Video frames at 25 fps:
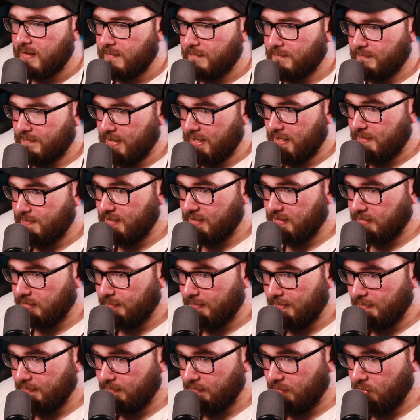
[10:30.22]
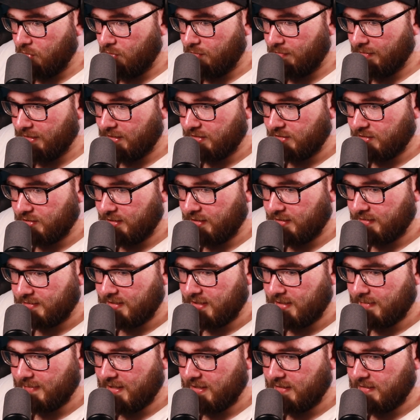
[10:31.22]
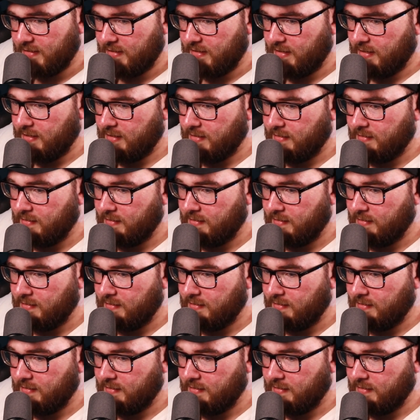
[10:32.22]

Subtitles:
Maybe a little bit more actually, I'd say about here,